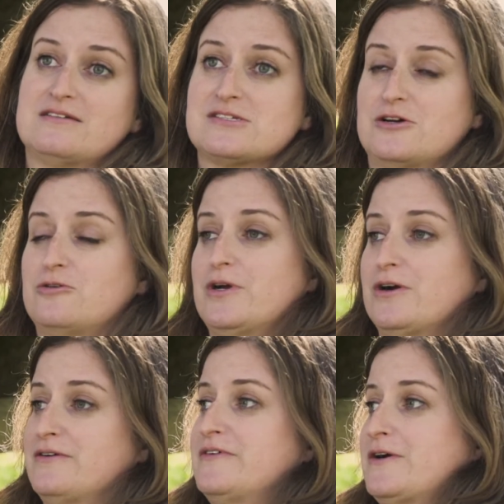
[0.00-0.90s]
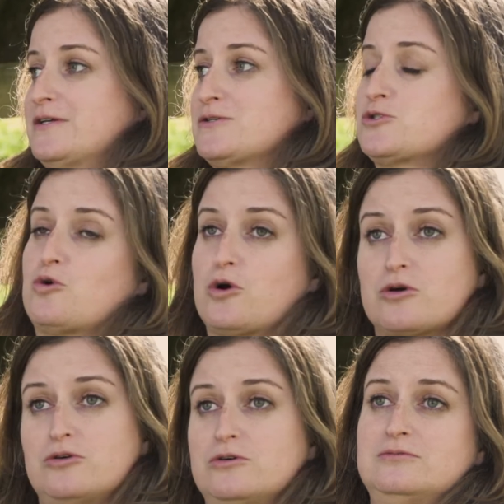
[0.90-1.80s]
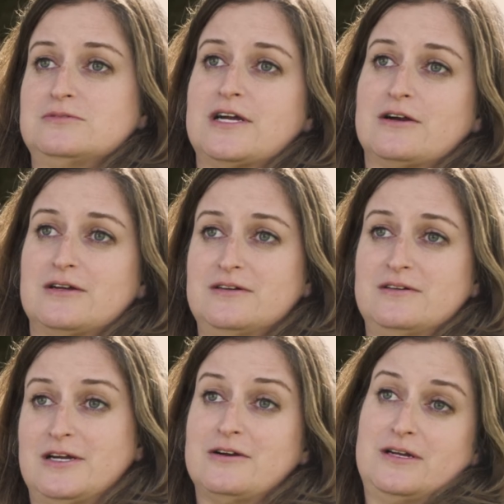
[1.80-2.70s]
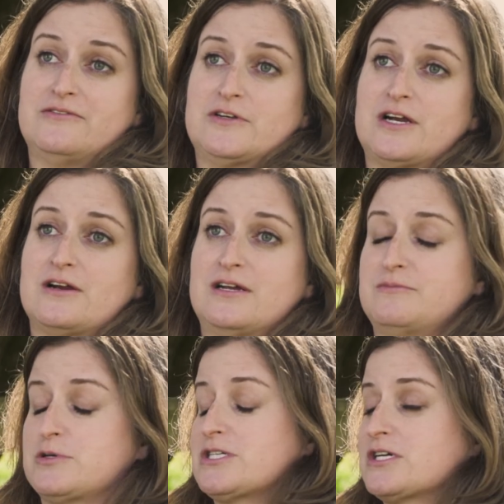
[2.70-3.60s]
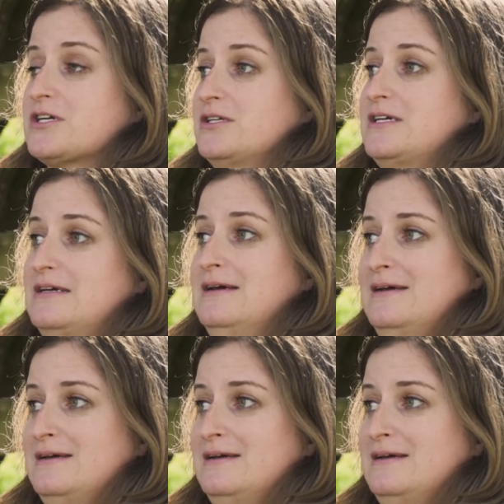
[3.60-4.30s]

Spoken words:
So we are in a very historical area for dairy, particularly